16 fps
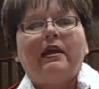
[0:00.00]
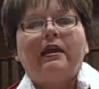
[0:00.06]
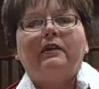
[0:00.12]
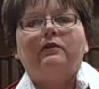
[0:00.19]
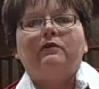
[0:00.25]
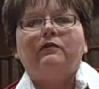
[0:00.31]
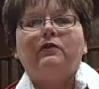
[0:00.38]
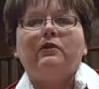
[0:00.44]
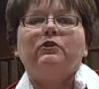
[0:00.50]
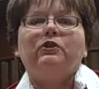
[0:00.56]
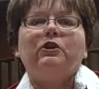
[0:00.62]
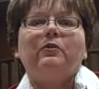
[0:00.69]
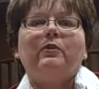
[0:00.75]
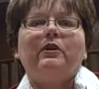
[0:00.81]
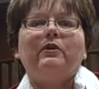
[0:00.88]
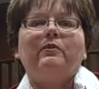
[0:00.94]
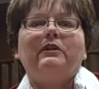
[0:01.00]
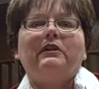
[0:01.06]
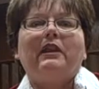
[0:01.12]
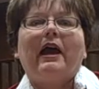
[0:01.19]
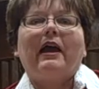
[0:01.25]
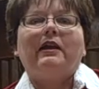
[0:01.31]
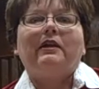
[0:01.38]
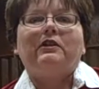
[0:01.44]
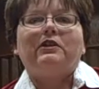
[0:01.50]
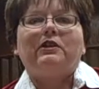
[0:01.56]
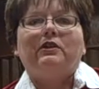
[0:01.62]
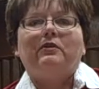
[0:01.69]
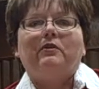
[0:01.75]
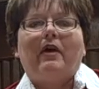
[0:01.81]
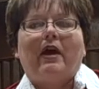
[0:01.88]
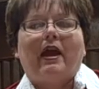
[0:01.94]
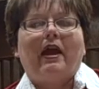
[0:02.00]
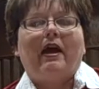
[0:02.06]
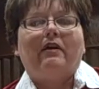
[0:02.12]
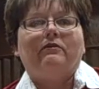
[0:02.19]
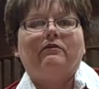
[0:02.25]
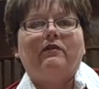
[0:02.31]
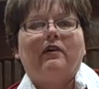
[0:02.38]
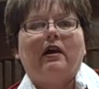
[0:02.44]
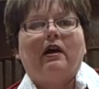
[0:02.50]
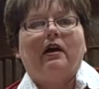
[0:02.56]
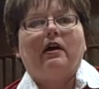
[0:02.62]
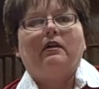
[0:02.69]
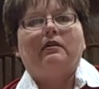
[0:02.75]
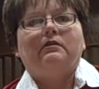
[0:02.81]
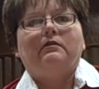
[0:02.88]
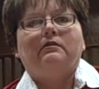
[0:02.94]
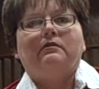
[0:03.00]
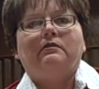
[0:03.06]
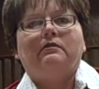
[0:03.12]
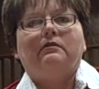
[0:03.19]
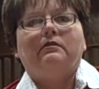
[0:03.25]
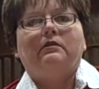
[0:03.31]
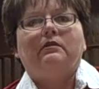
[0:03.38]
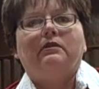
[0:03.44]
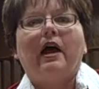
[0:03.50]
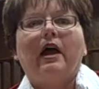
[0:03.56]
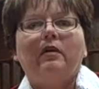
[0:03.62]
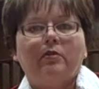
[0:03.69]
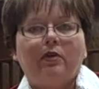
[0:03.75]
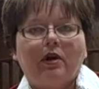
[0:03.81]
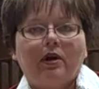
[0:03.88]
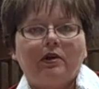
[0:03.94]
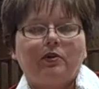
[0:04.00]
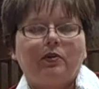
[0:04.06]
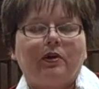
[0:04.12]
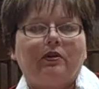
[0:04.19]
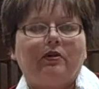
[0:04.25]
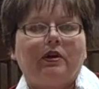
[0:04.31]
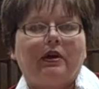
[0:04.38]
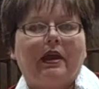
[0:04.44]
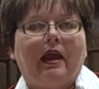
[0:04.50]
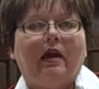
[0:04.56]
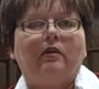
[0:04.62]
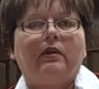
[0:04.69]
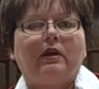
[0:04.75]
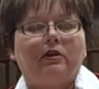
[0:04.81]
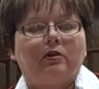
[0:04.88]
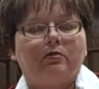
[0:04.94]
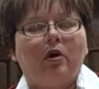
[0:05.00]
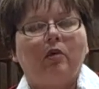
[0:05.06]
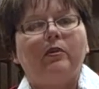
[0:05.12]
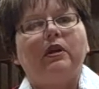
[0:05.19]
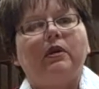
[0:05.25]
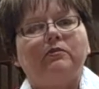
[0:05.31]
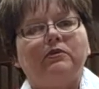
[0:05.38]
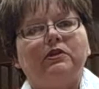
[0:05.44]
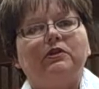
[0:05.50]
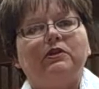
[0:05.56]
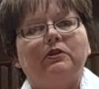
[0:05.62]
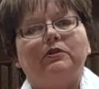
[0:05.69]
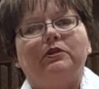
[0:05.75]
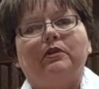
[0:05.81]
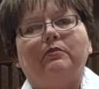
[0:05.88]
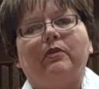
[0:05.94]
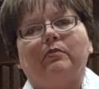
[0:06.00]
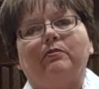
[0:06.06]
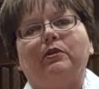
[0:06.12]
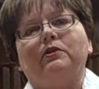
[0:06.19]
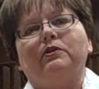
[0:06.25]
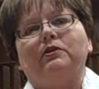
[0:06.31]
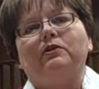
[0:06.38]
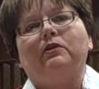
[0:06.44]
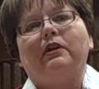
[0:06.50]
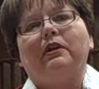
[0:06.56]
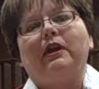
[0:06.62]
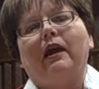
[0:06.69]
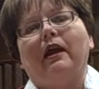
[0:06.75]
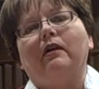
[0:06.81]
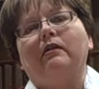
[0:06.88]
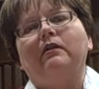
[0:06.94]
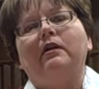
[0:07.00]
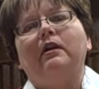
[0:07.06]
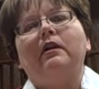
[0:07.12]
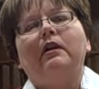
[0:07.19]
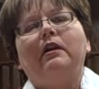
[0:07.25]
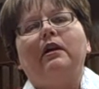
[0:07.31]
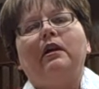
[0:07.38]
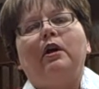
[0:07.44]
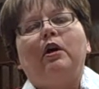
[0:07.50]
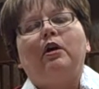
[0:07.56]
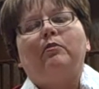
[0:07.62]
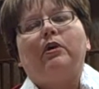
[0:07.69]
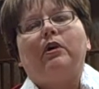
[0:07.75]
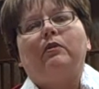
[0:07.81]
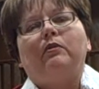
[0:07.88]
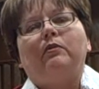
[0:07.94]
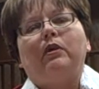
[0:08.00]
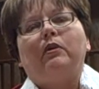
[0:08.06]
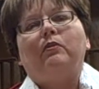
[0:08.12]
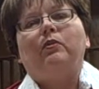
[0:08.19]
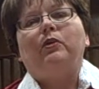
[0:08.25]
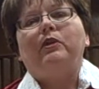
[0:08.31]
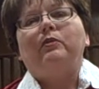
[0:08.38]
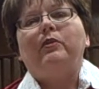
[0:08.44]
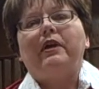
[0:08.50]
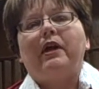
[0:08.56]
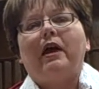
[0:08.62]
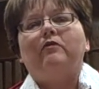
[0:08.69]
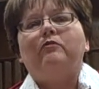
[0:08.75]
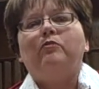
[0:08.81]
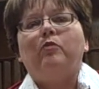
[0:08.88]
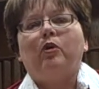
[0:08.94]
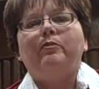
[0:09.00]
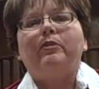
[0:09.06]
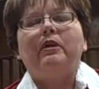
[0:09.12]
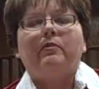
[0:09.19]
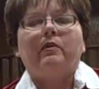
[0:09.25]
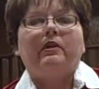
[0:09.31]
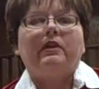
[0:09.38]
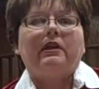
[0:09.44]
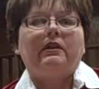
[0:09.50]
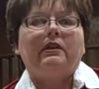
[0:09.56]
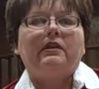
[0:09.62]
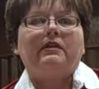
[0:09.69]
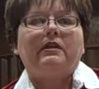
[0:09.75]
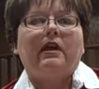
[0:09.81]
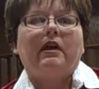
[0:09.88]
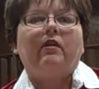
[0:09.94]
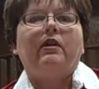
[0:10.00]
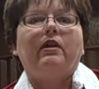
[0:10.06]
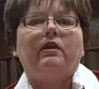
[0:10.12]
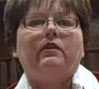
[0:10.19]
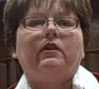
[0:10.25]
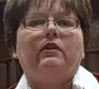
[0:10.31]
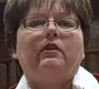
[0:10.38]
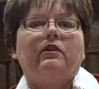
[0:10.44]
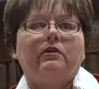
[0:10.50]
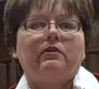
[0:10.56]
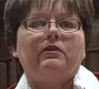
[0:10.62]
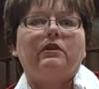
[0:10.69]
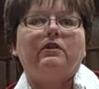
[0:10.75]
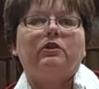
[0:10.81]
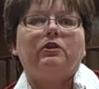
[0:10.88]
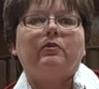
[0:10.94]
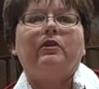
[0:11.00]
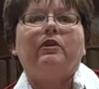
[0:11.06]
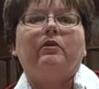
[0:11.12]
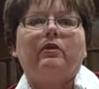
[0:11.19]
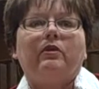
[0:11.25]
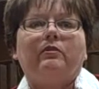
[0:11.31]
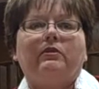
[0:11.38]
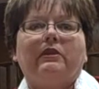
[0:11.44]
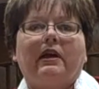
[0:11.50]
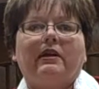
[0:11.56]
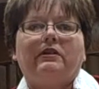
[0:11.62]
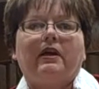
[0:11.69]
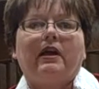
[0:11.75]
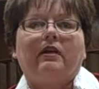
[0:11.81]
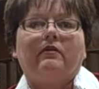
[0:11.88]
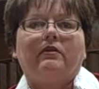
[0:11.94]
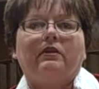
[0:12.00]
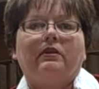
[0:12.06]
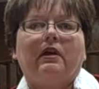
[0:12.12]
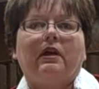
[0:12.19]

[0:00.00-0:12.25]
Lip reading: In the future, we would like to have a library Twitter account. At the moment, I'm just using my personal account. But when we have more people in this area that are using Twitter, we would like to have